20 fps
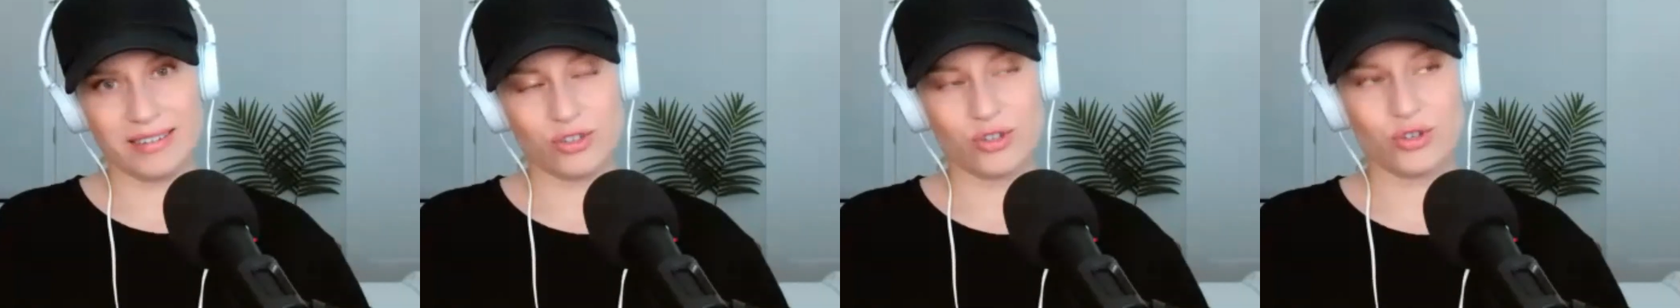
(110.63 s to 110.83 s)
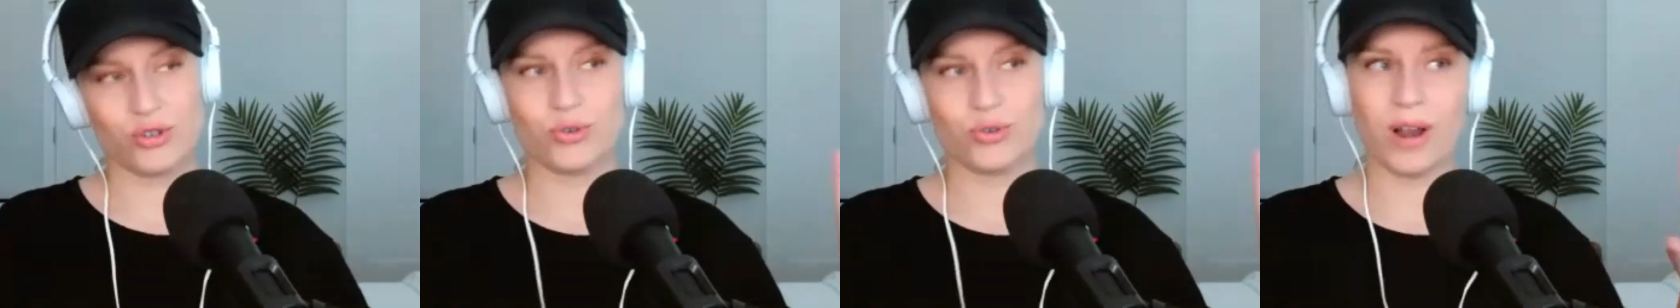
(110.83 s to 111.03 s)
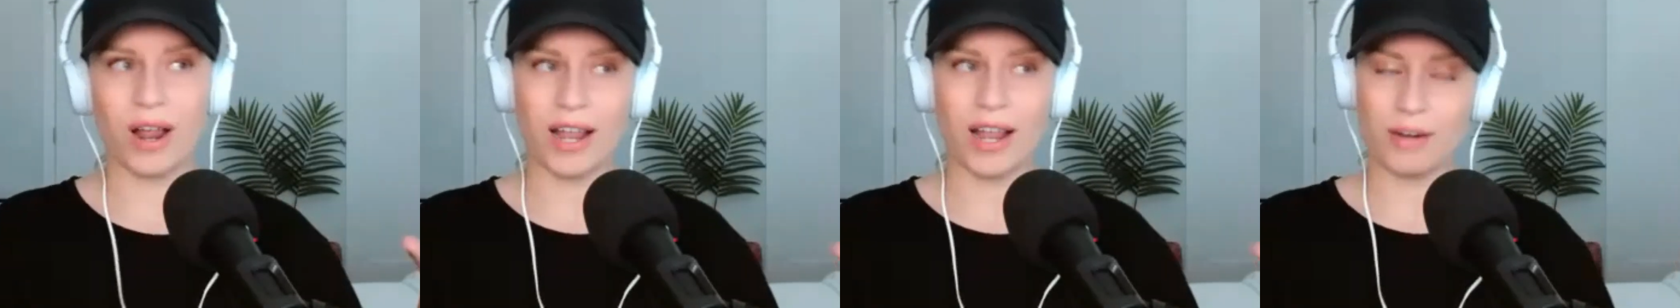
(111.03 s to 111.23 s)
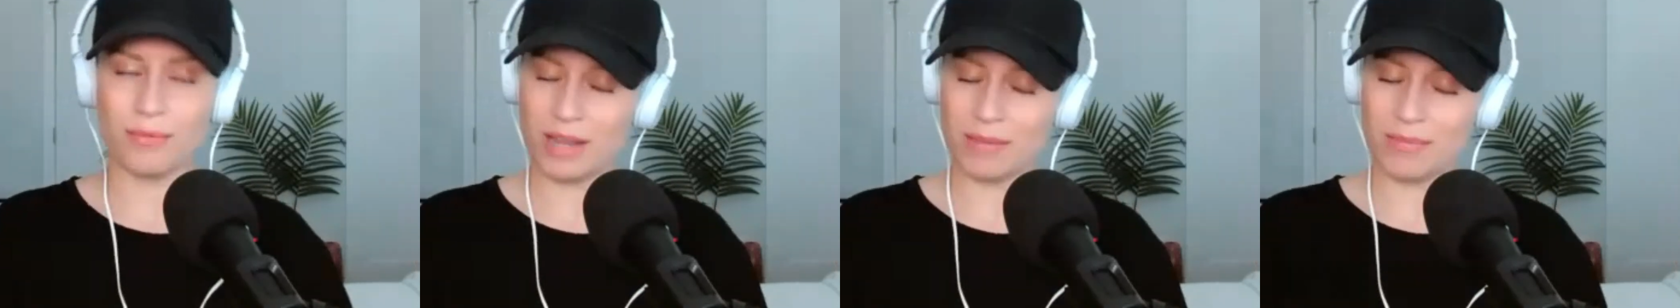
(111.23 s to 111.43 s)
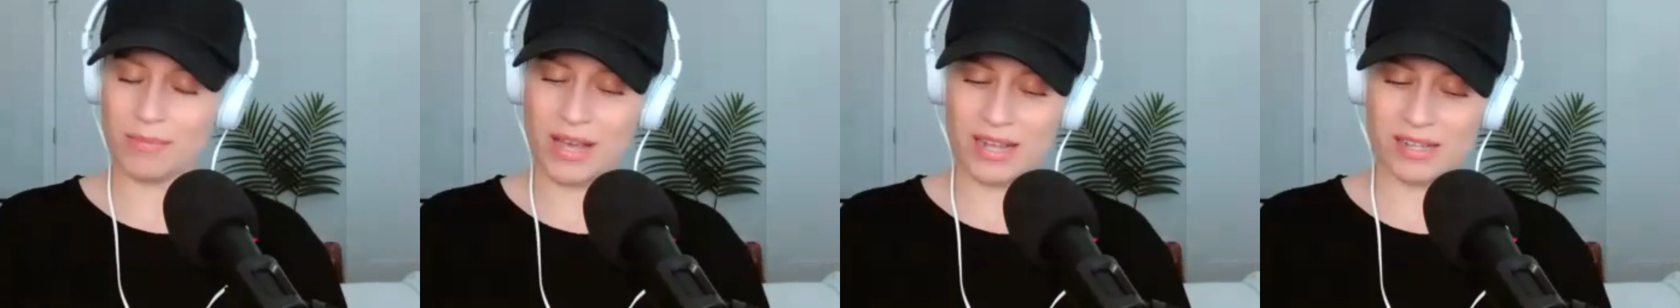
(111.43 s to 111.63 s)
tried
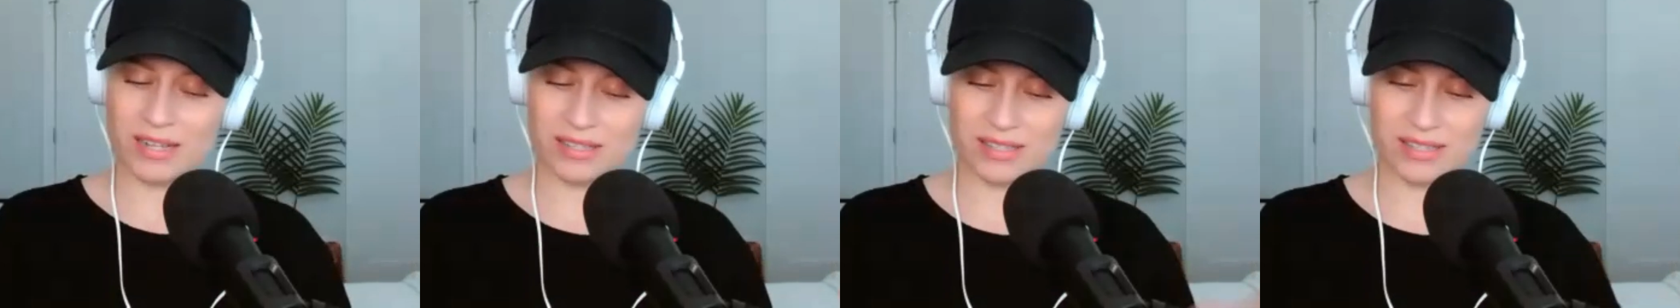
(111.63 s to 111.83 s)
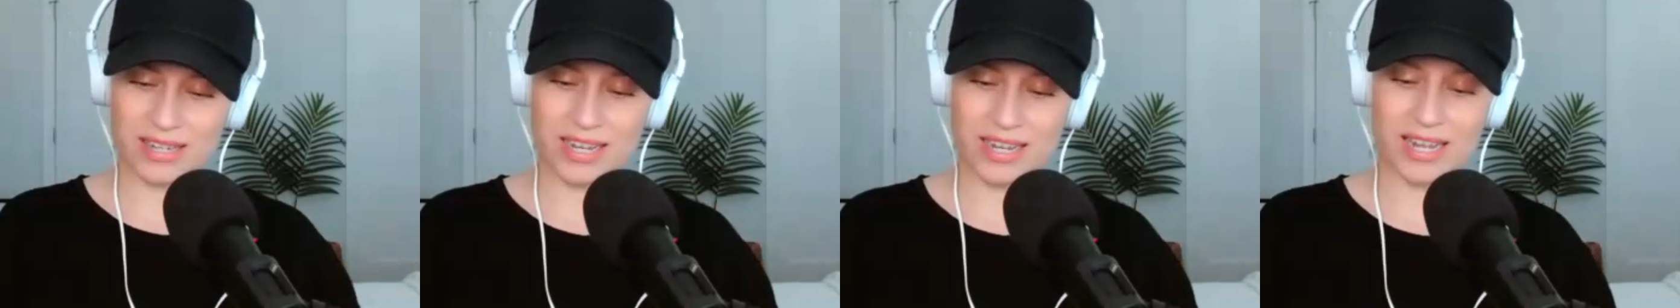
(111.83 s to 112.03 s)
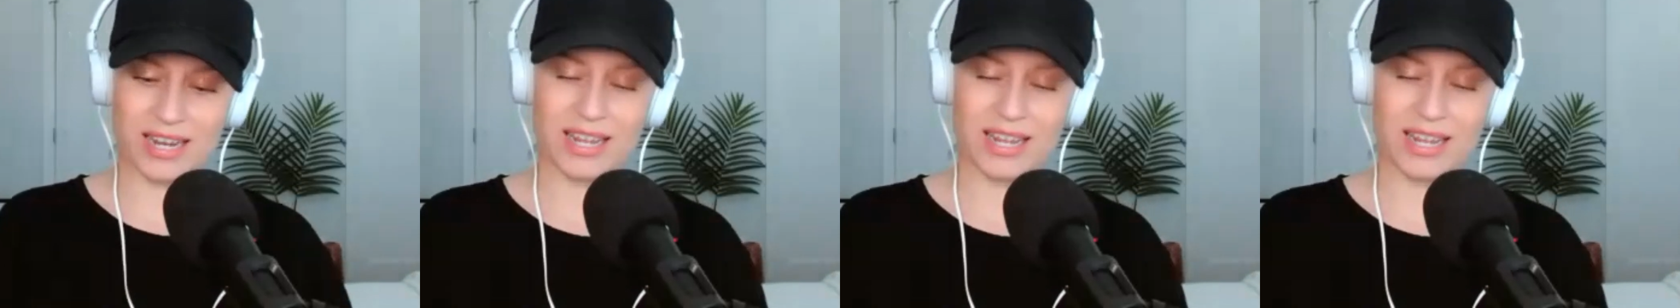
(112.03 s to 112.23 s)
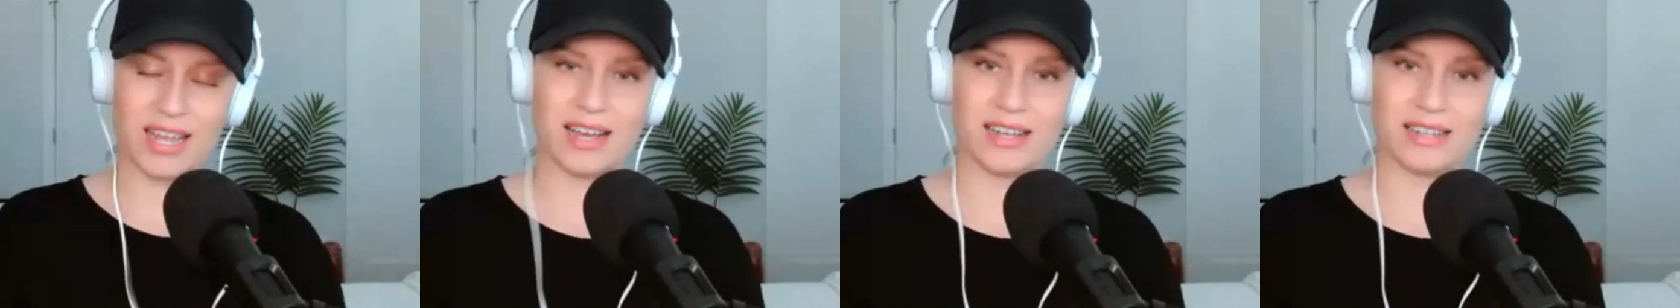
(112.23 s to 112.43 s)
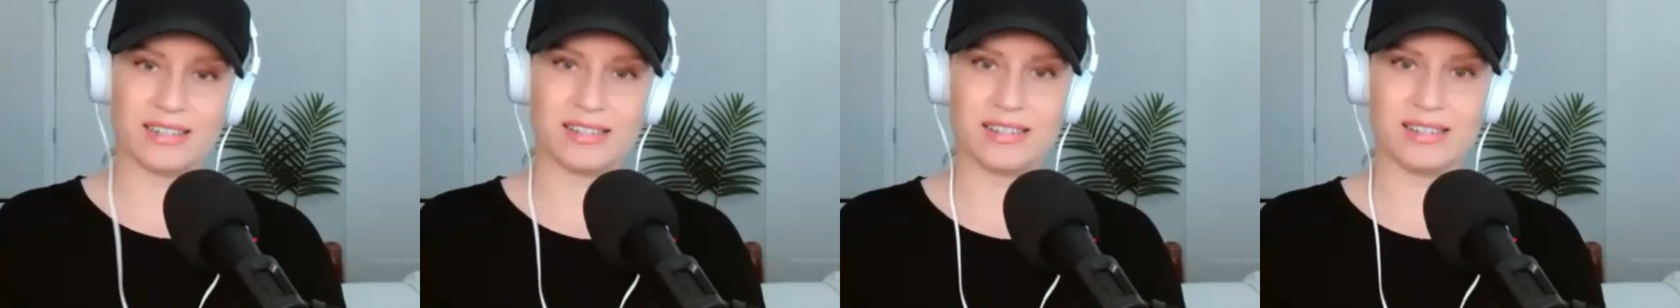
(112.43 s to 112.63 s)
my best to get a
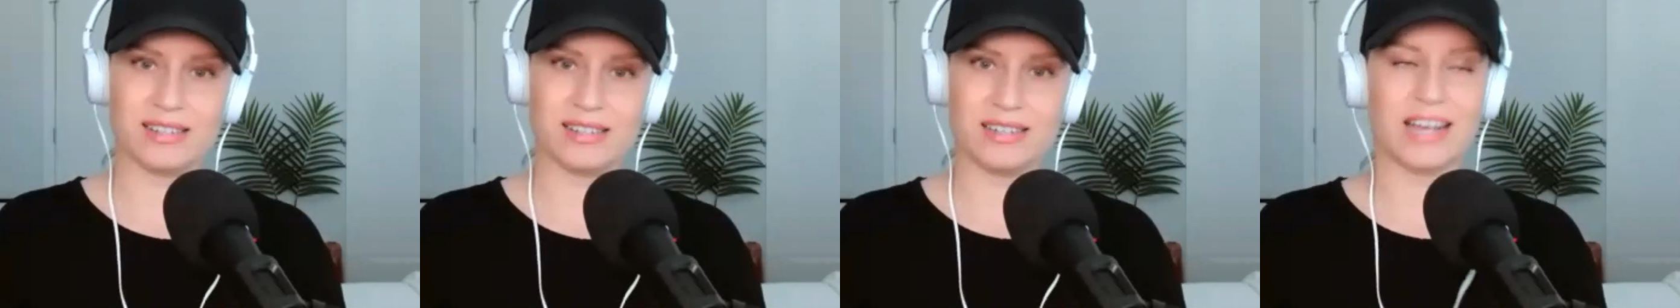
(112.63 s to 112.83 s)
guest.